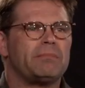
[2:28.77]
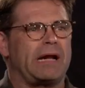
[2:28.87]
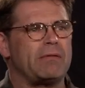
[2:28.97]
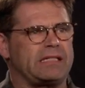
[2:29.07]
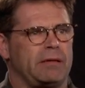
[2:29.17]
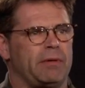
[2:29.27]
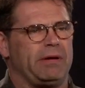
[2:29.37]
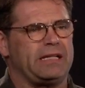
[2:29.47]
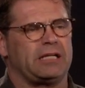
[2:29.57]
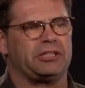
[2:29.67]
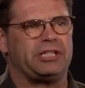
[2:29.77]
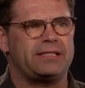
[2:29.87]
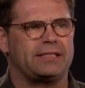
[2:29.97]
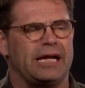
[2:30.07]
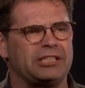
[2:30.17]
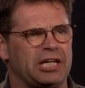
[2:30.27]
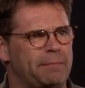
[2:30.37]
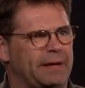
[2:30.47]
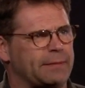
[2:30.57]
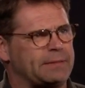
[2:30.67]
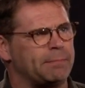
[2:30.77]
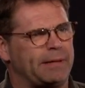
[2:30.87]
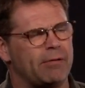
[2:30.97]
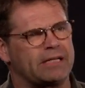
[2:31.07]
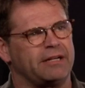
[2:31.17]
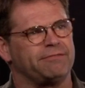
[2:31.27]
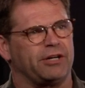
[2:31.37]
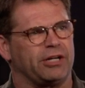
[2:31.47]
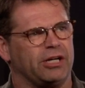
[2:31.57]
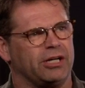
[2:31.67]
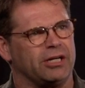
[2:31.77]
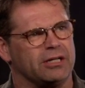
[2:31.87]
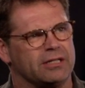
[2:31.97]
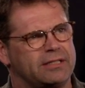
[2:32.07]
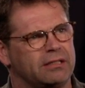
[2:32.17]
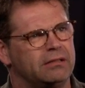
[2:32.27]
but I was on my way to Tashi Station to pick up some power converters.